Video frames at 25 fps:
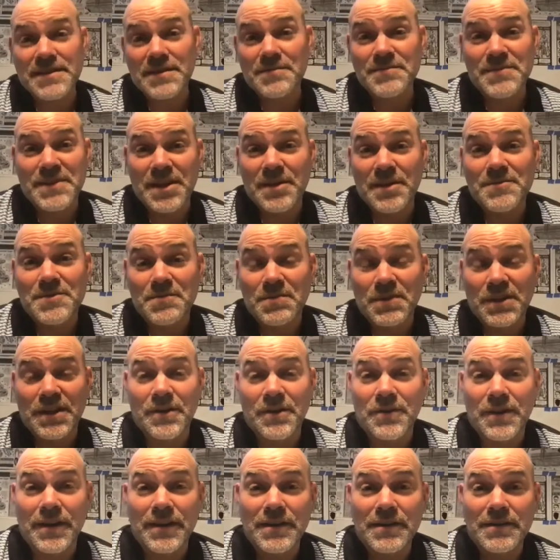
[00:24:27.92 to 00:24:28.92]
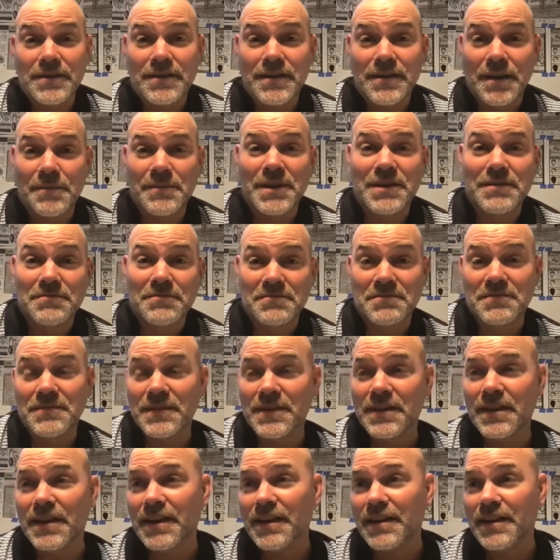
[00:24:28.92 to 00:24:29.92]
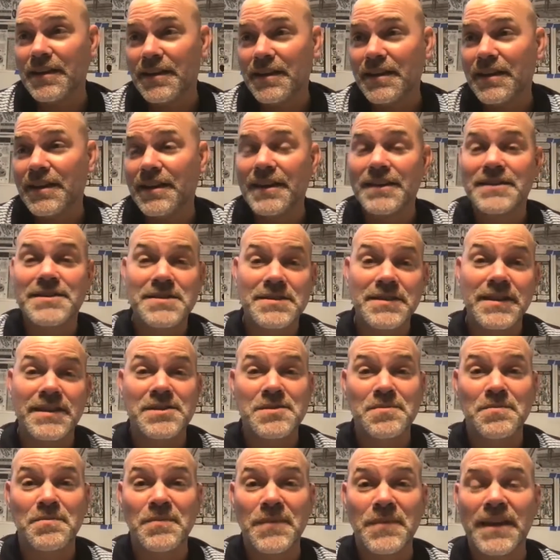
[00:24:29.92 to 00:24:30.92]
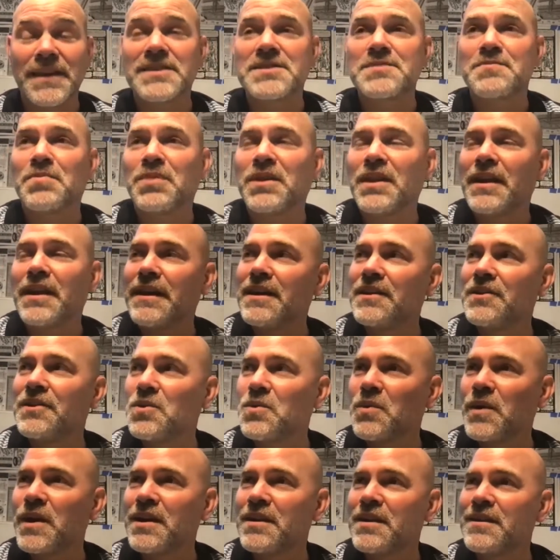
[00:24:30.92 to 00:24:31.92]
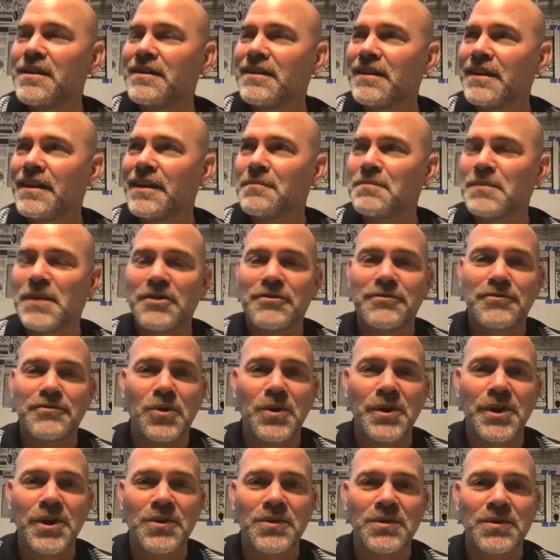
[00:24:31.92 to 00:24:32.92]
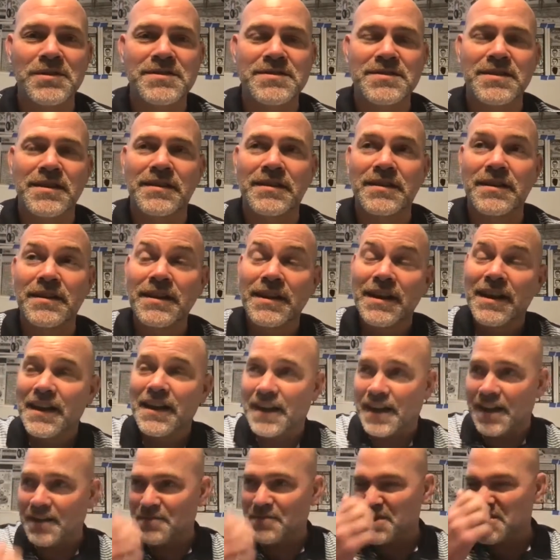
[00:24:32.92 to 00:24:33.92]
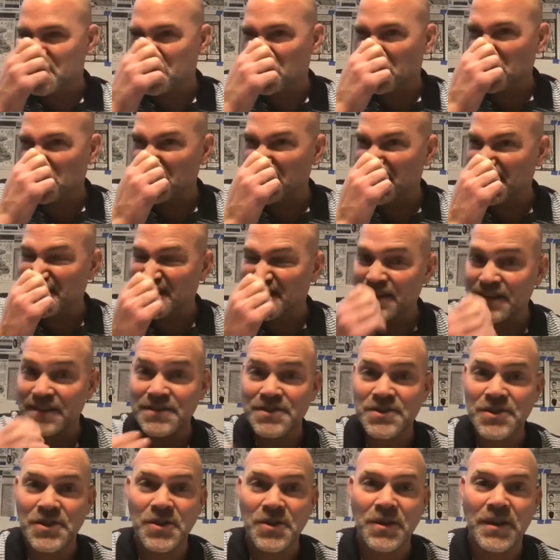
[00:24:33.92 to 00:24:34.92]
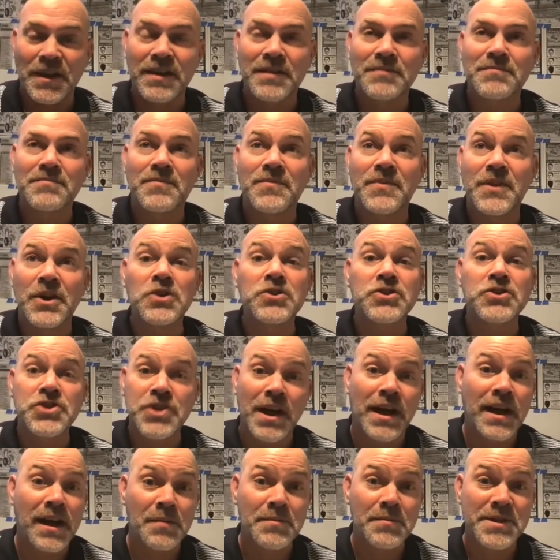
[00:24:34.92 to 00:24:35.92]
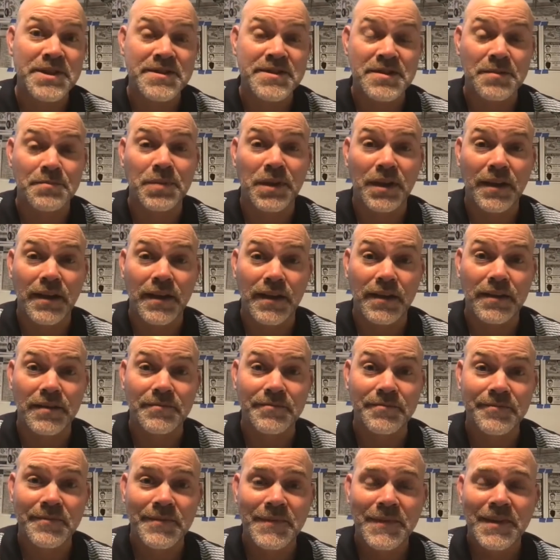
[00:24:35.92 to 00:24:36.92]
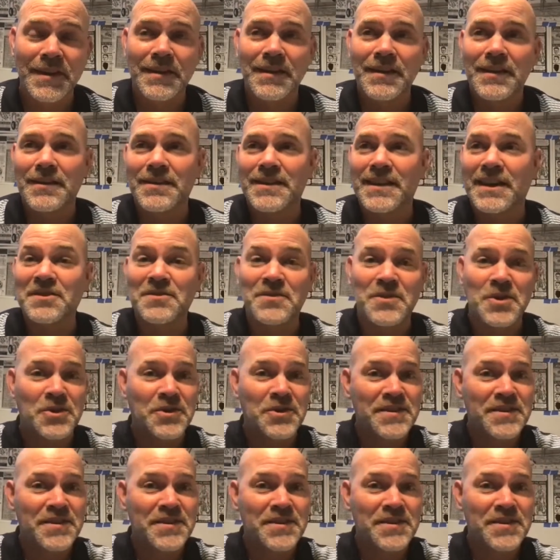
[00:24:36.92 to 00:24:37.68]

sometimes play, right? I mean, it's play in the way that, like, my 4-year-old son, I've been told that kids, like, their job is to play. They're